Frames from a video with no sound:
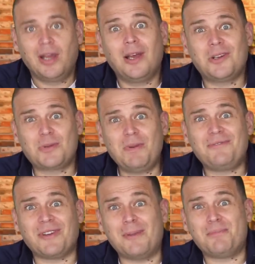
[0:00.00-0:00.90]
And to be
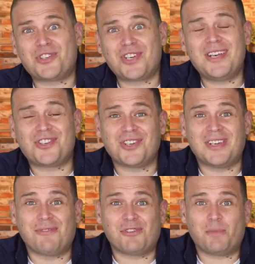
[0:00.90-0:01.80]
fair, Bashir should
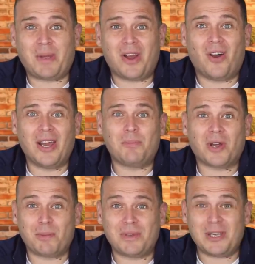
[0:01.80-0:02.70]
never have been hired
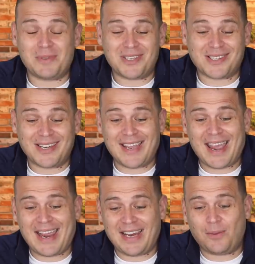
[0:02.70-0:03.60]
by the BBC
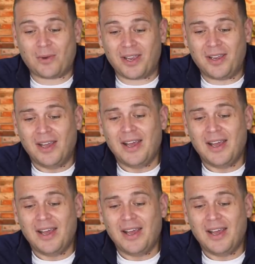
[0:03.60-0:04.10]
anyway.